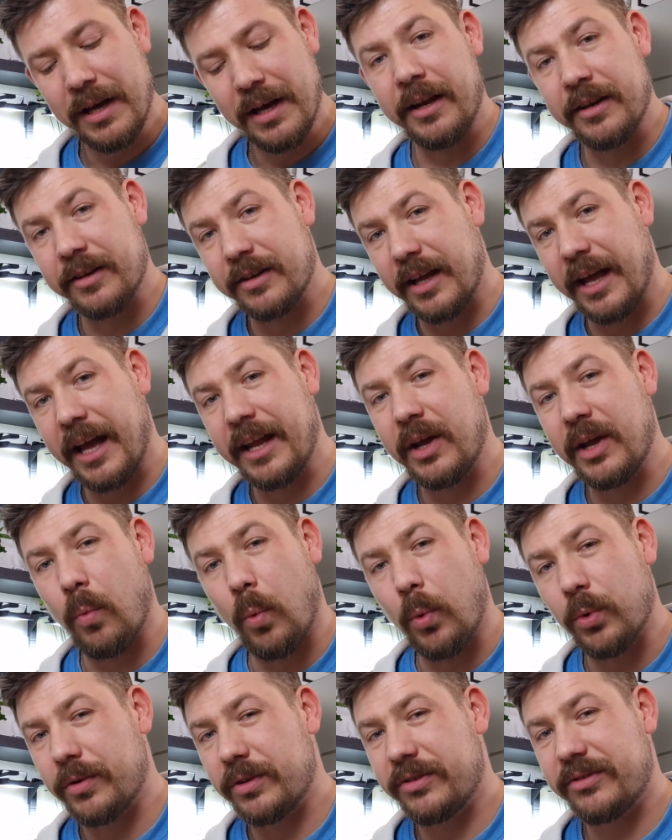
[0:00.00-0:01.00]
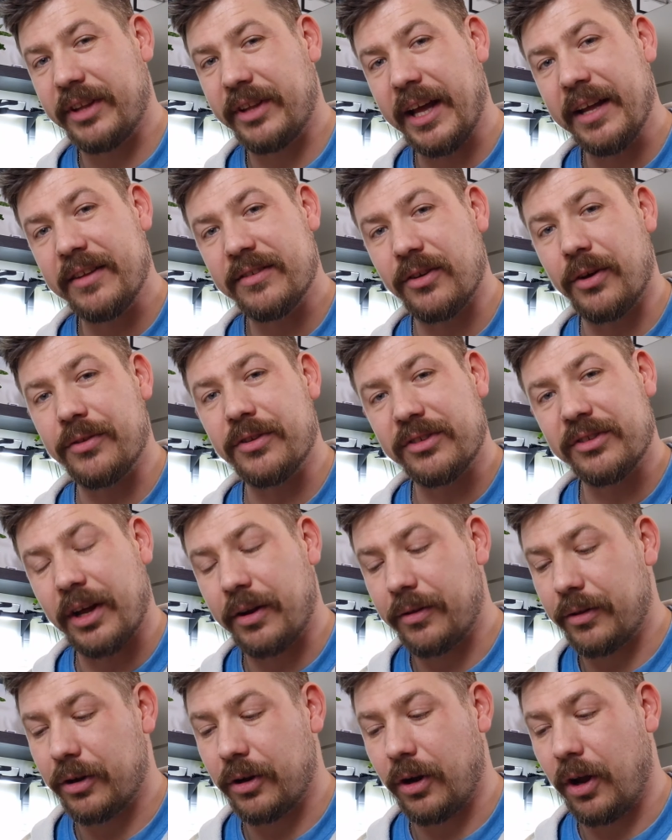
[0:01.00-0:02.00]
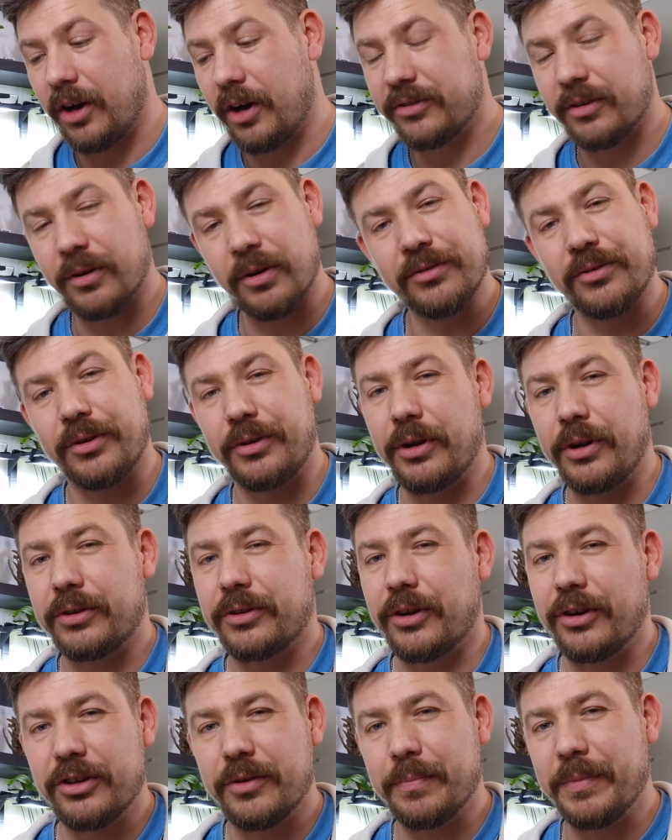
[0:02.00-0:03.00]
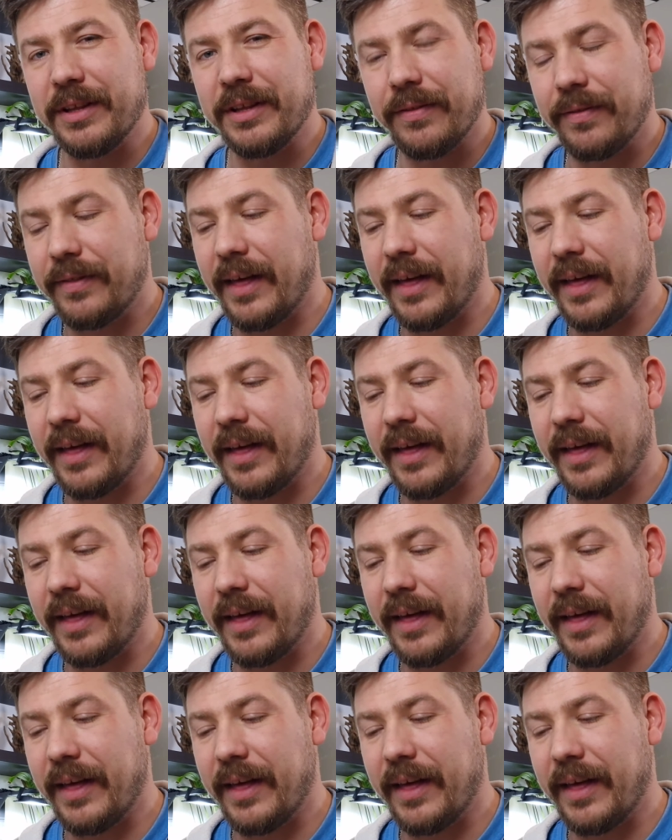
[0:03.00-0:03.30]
And any water stains on the side of the glass are also not going to be